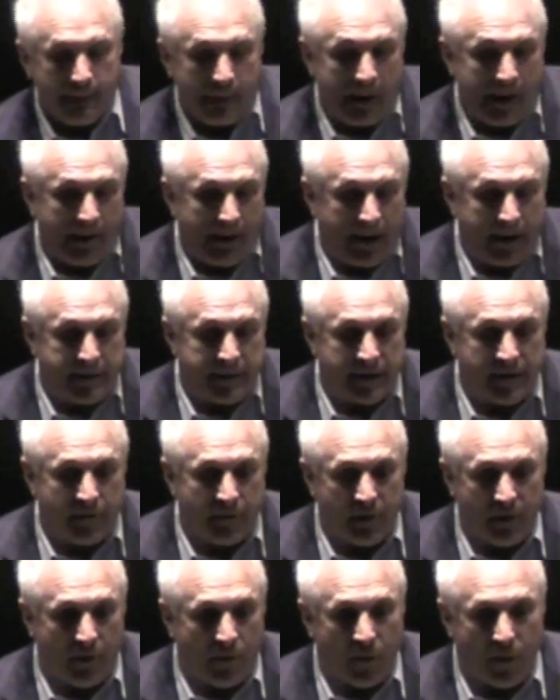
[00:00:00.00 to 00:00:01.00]
I think
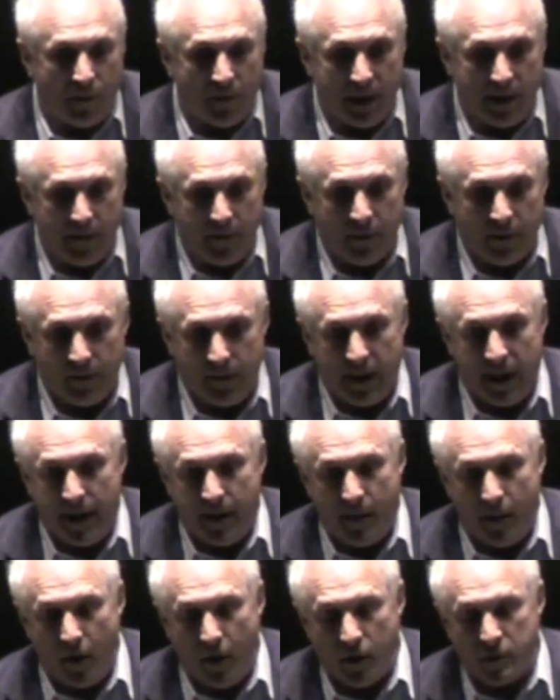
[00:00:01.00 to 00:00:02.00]
one of my
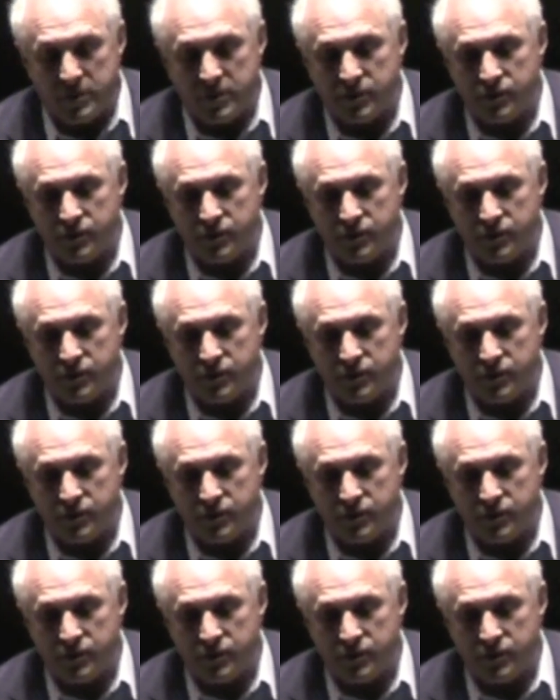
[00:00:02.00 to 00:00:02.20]
MOs